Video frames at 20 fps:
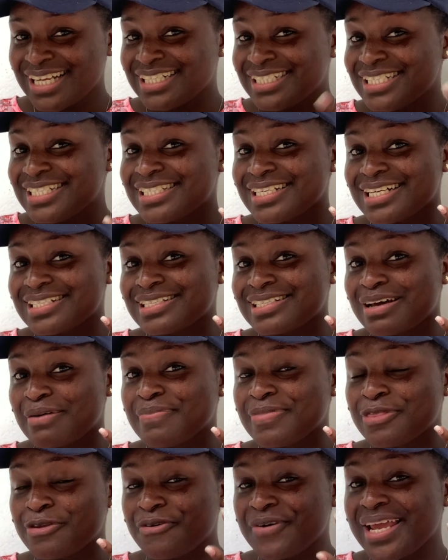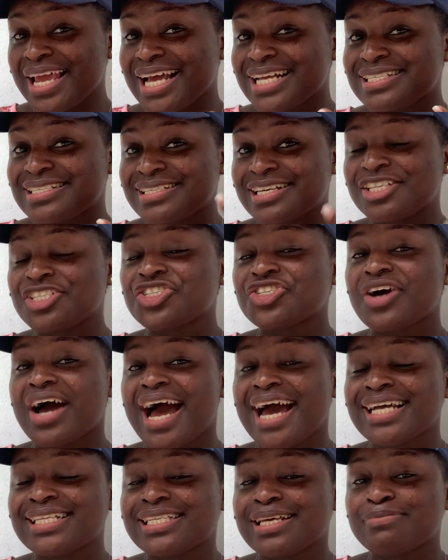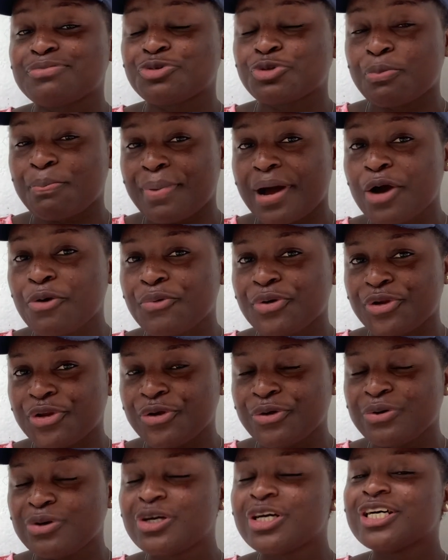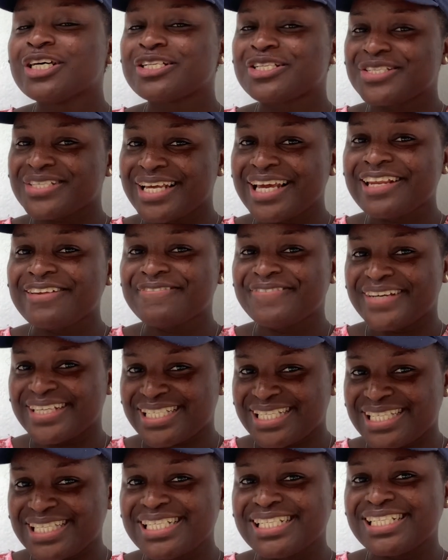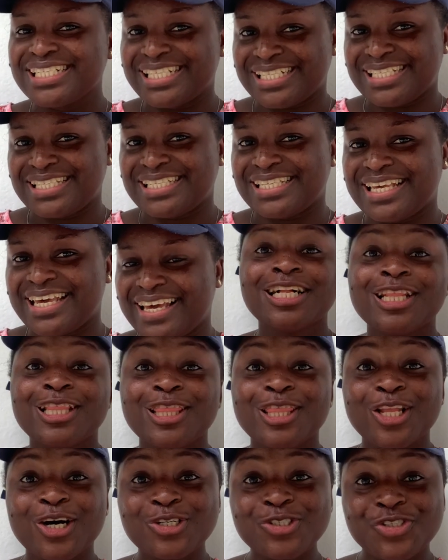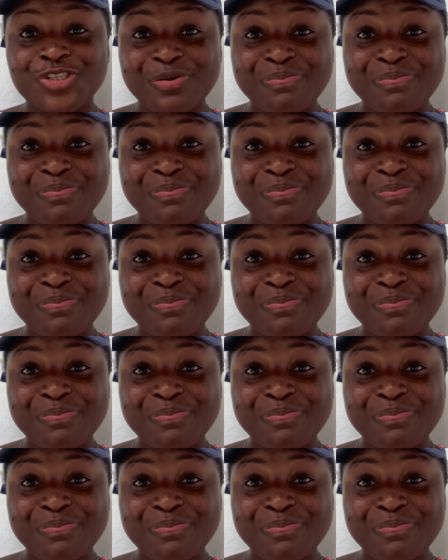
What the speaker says: these are some three essential items to pack with you to the university this year. Laundry